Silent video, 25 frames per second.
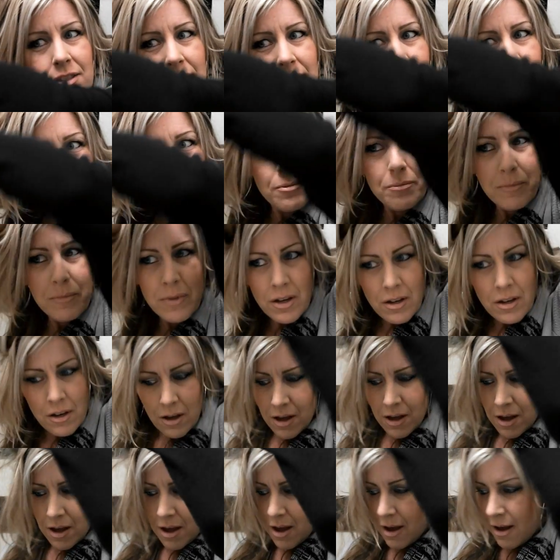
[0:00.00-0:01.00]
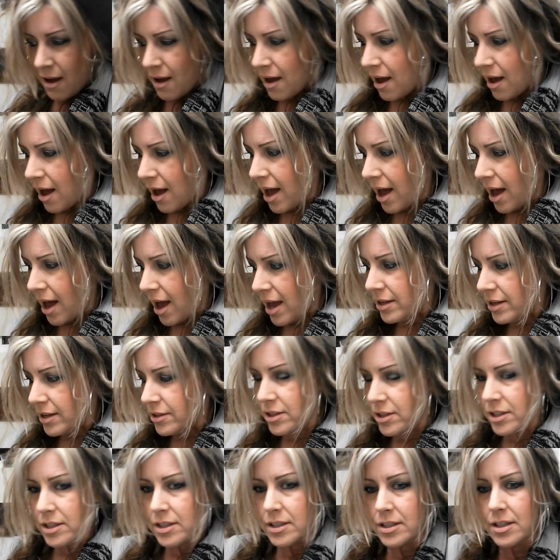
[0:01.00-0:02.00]
awesome. I
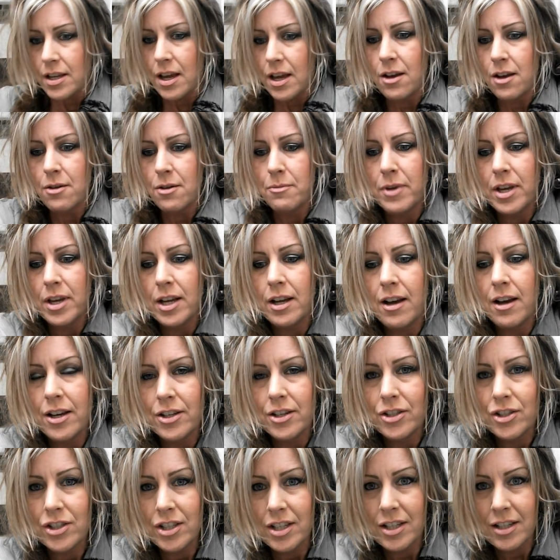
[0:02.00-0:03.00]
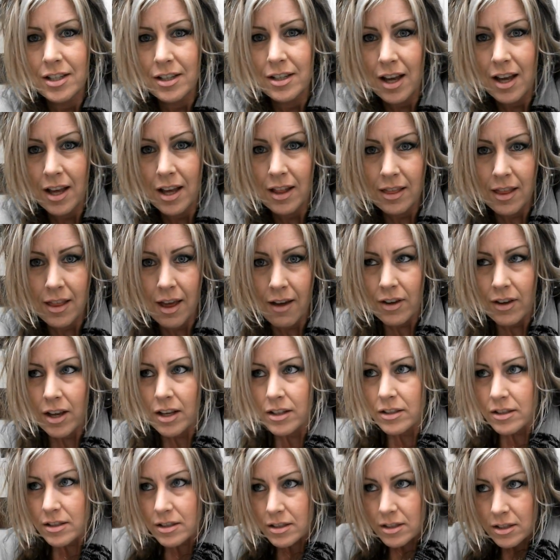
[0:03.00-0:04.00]
just, oh my gosh, I love
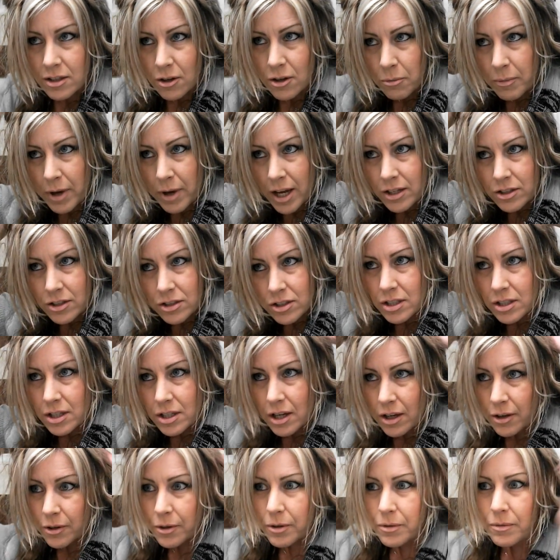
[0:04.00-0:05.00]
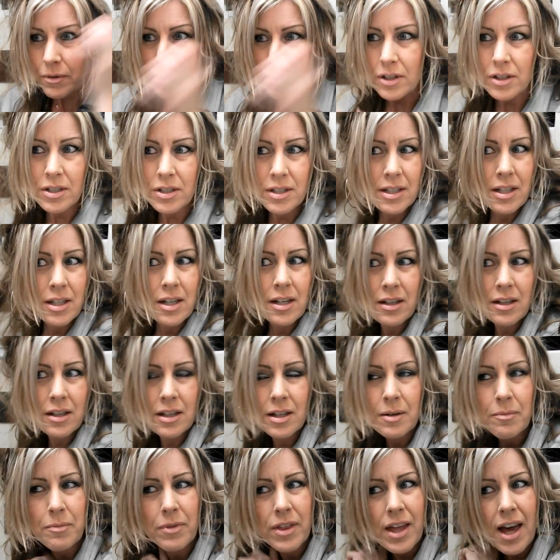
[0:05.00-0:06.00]
it so much. So I'm just going to
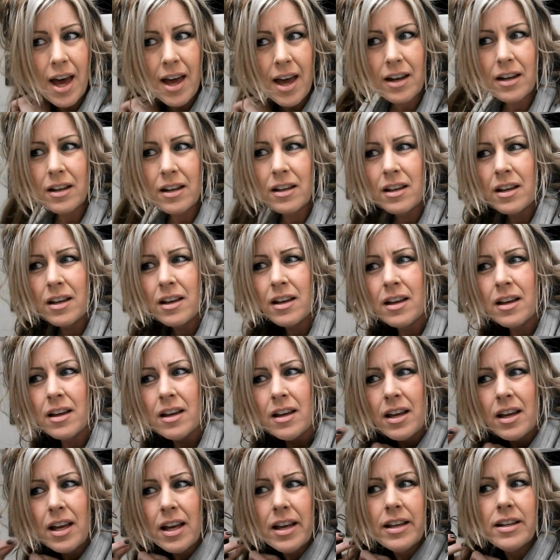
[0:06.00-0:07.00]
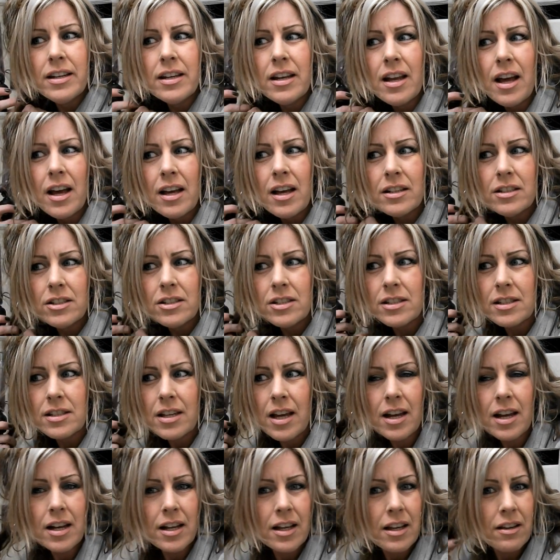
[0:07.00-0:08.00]
clip that, and I'll just
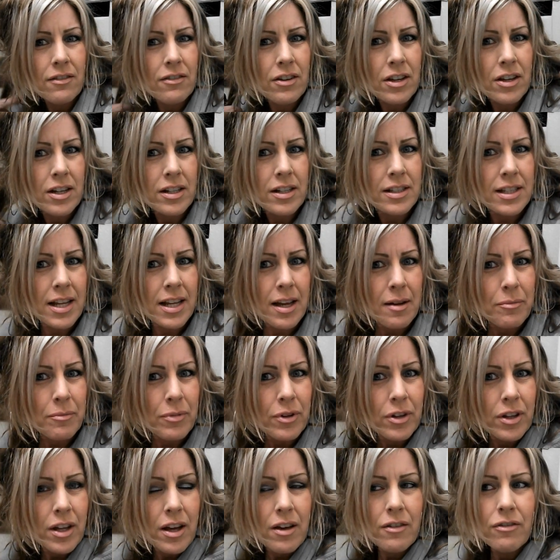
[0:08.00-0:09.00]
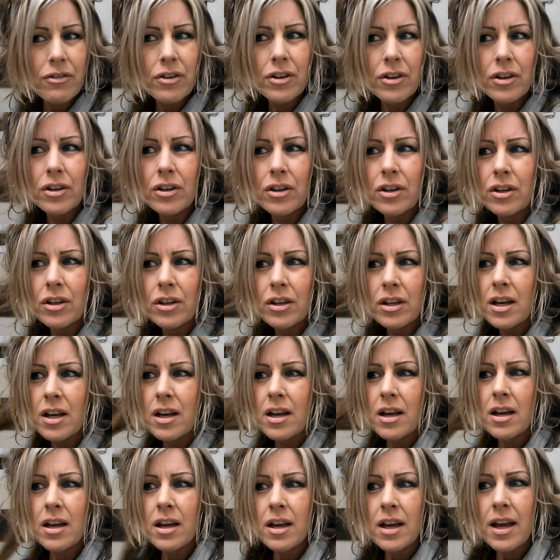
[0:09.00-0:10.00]
kind of give you an example of
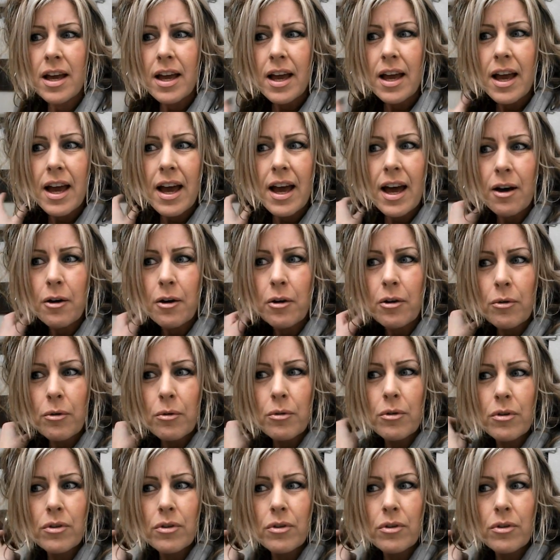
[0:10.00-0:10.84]
how